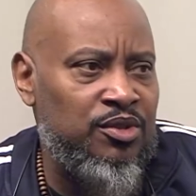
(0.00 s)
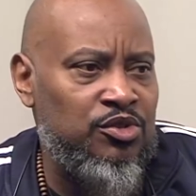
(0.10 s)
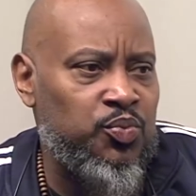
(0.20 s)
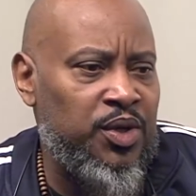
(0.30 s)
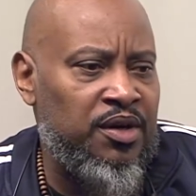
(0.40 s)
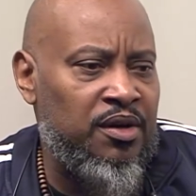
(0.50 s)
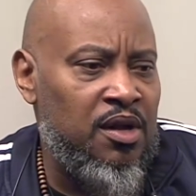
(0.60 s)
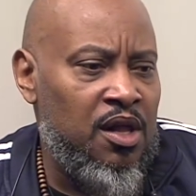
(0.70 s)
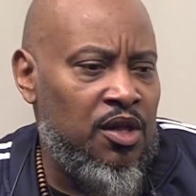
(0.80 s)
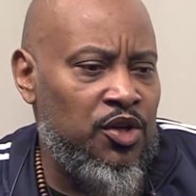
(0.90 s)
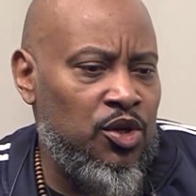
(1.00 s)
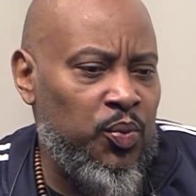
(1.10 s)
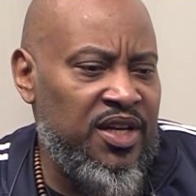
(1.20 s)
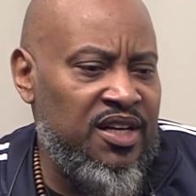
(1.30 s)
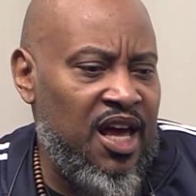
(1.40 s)
where we
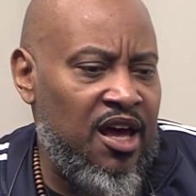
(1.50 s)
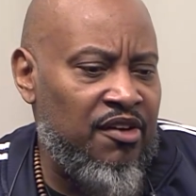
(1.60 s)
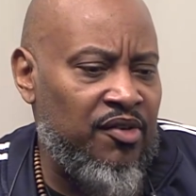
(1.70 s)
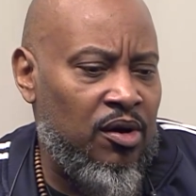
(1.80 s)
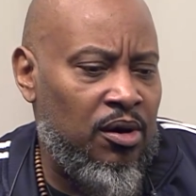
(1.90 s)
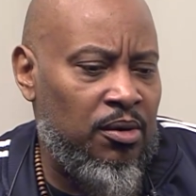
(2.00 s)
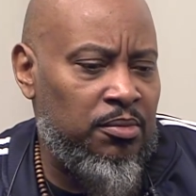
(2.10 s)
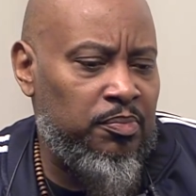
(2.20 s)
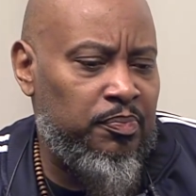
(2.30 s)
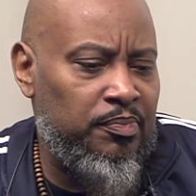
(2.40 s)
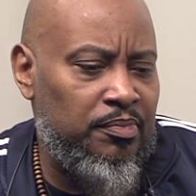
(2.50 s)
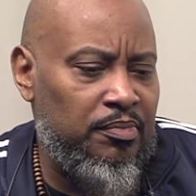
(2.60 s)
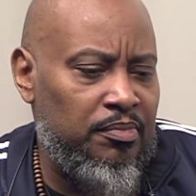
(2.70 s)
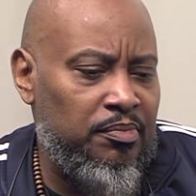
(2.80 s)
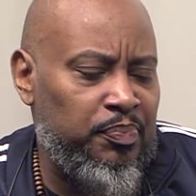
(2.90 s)
didn't have
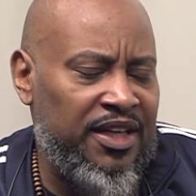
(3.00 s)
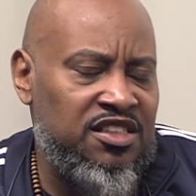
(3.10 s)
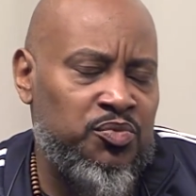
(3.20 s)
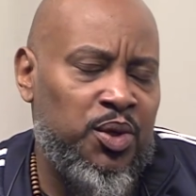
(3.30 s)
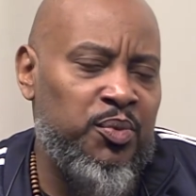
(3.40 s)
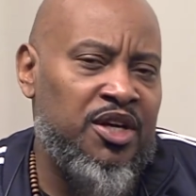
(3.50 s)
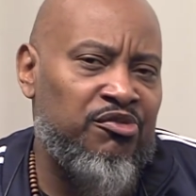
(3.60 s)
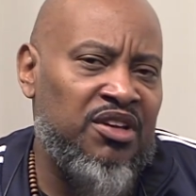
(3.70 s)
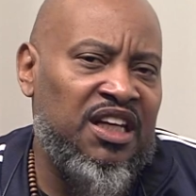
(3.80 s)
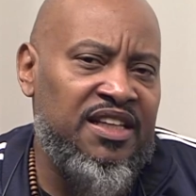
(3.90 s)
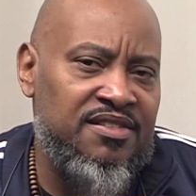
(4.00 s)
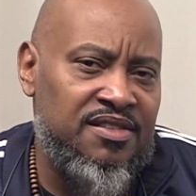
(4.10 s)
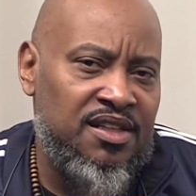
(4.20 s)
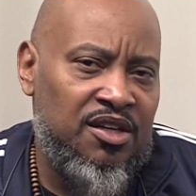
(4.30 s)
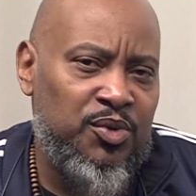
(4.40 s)
places where we can release.
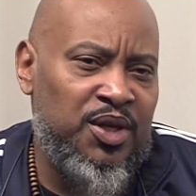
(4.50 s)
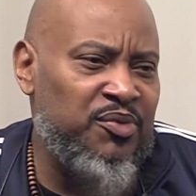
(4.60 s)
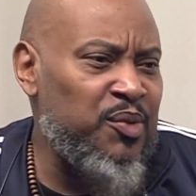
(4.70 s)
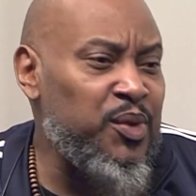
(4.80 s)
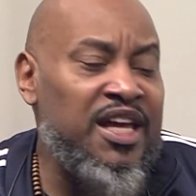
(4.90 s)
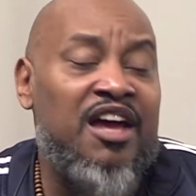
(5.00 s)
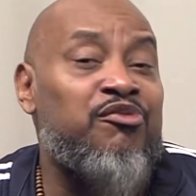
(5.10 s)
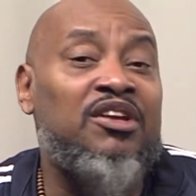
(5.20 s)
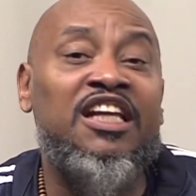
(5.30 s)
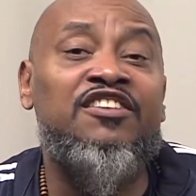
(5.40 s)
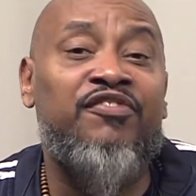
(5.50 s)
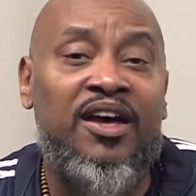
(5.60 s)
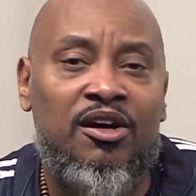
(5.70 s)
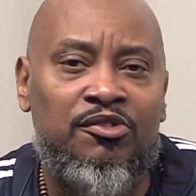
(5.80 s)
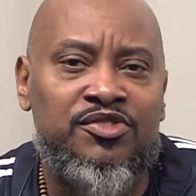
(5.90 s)
We didn't have release
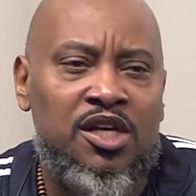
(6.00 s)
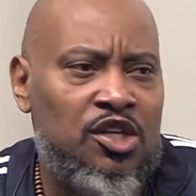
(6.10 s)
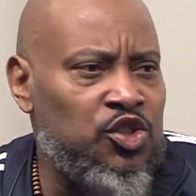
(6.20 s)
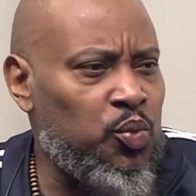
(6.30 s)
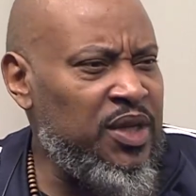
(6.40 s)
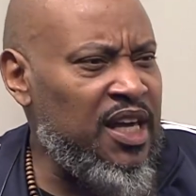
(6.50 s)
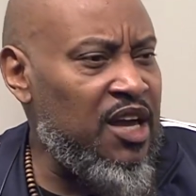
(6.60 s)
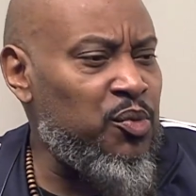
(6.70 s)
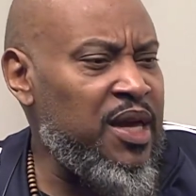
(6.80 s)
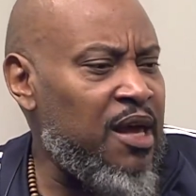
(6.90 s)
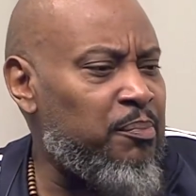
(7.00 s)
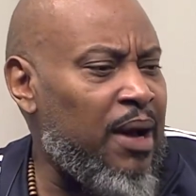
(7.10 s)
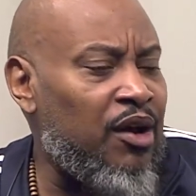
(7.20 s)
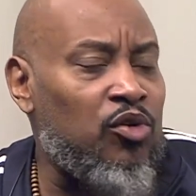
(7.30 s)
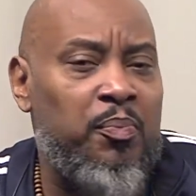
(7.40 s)
valves. So we had
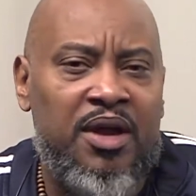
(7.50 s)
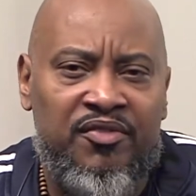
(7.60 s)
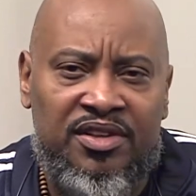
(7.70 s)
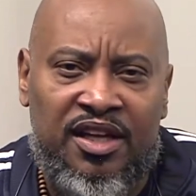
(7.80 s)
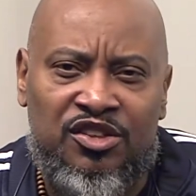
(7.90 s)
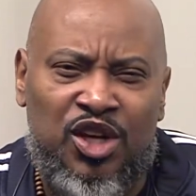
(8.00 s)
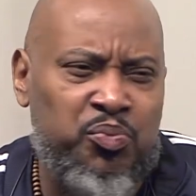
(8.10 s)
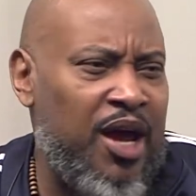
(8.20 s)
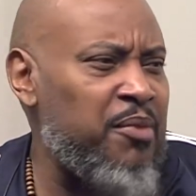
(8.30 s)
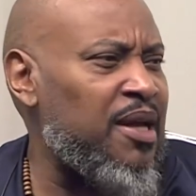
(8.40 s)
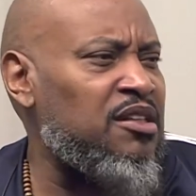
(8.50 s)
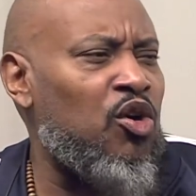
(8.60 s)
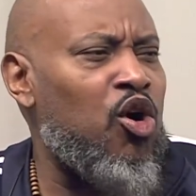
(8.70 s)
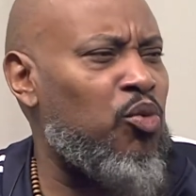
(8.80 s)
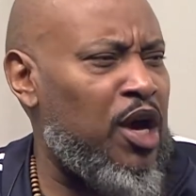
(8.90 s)
bottled up everything. So that's why everybody said,
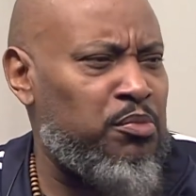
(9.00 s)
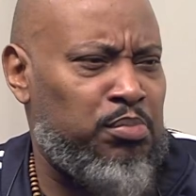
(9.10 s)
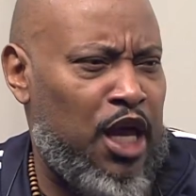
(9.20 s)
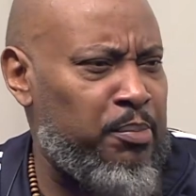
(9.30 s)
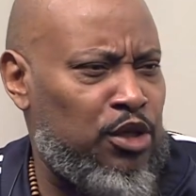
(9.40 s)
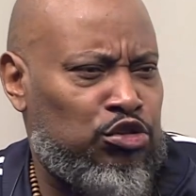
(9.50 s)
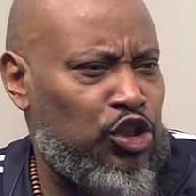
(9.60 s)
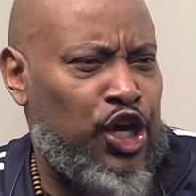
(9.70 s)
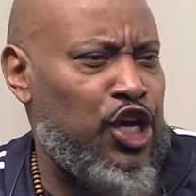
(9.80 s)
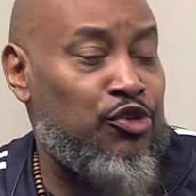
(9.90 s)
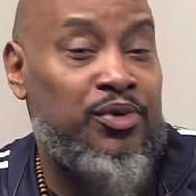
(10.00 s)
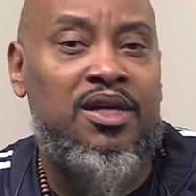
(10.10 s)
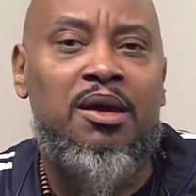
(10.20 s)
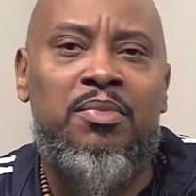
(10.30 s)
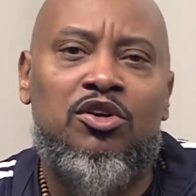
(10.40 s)
oh, black males look angry
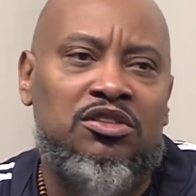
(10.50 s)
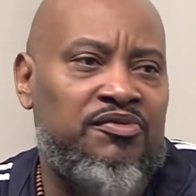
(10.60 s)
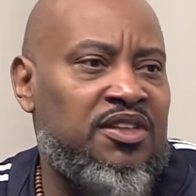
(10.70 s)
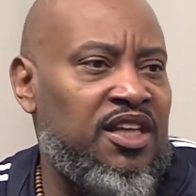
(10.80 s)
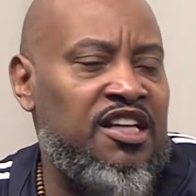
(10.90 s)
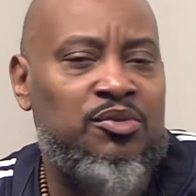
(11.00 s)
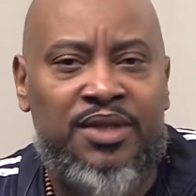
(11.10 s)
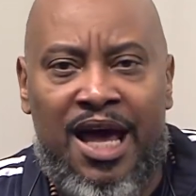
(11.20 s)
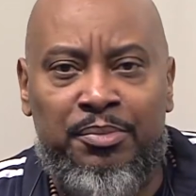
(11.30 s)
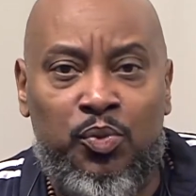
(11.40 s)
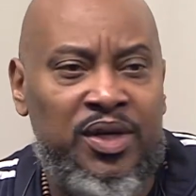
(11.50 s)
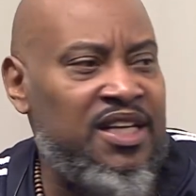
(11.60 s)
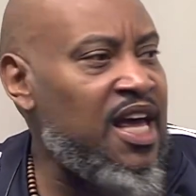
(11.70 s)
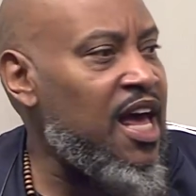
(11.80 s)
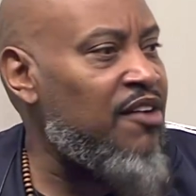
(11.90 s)
because of the things that was happening. We didn't
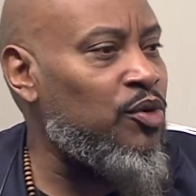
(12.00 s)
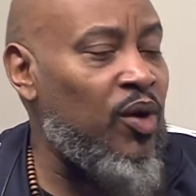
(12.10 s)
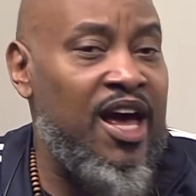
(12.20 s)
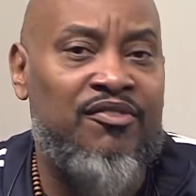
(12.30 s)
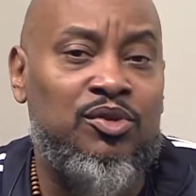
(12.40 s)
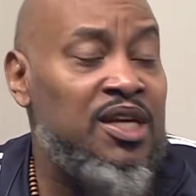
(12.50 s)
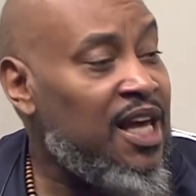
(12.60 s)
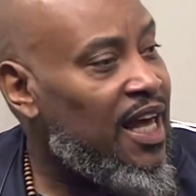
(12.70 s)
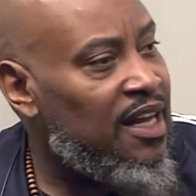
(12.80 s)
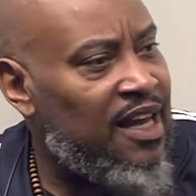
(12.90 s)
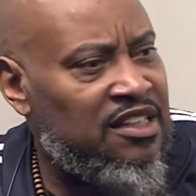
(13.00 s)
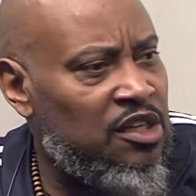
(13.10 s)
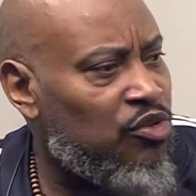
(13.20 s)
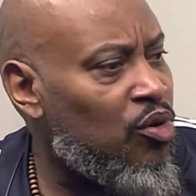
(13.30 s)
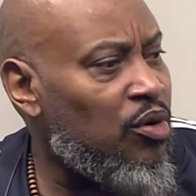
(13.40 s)
have no avenue. And like I said,
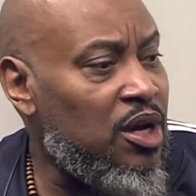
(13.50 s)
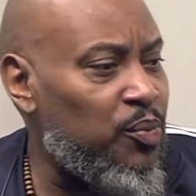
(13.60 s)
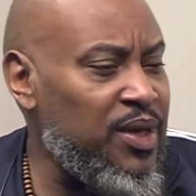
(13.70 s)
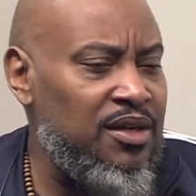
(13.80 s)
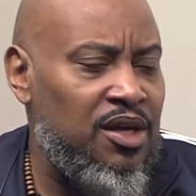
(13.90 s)
growing up, we